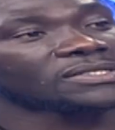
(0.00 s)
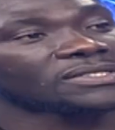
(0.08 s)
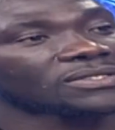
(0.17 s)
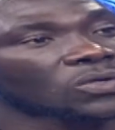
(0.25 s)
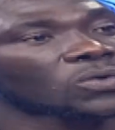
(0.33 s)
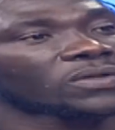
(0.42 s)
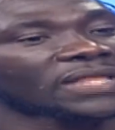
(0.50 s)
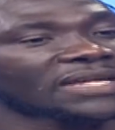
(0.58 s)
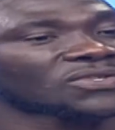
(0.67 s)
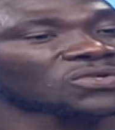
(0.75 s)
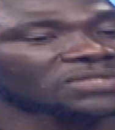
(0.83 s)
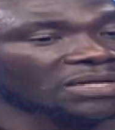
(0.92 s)
So yes. That is
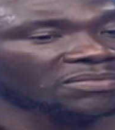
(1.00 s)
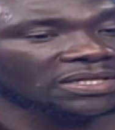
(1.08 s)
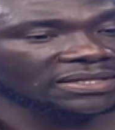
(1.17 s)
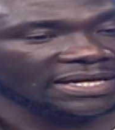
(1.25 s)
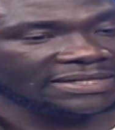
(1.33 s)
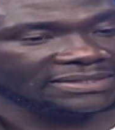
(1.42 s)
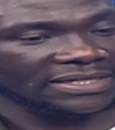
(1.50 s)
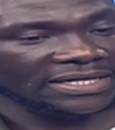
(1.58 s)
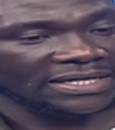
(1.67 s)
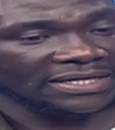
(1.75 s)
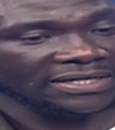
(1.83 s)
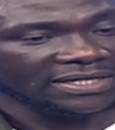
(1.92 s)
not something
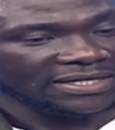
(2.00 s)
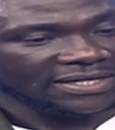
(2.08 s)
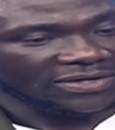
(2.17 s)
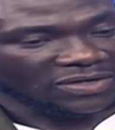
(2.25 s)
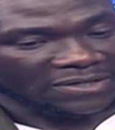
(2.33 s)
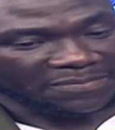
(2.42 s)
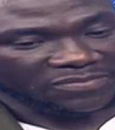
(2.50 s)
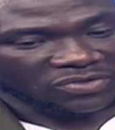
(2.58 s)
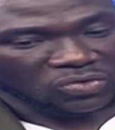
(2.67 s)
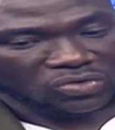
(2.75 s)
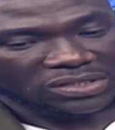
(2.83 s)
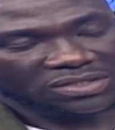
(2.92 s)
that you
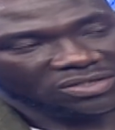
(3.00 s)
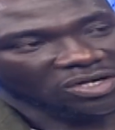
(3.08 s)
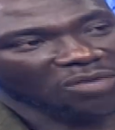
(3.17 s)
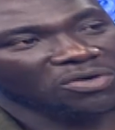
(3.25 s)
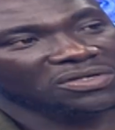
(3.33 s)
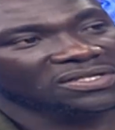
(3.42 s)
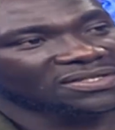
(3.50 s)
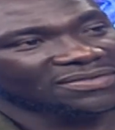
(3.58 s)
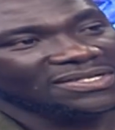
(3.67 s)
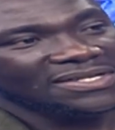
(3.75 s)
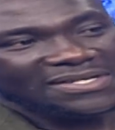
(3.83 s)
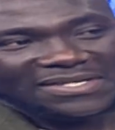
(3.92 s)
would talk about
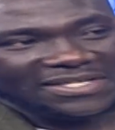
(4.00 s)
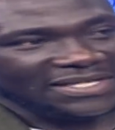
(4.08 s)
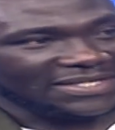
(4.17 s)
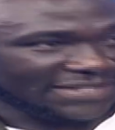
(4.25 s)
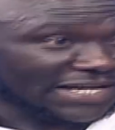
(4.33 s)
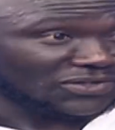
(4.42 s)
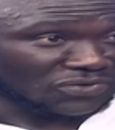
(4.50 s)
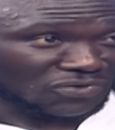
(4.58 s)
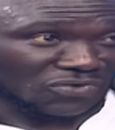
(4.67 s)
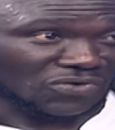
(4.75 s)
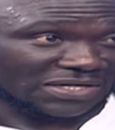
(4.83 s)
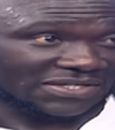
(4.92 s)
Giritatu
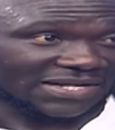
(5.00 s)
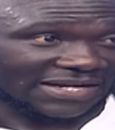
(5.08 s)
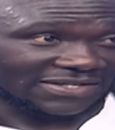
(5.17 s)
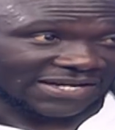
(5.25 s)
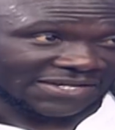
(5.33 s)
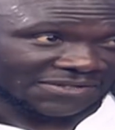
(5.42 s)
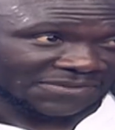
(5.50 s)
Quadrat, right?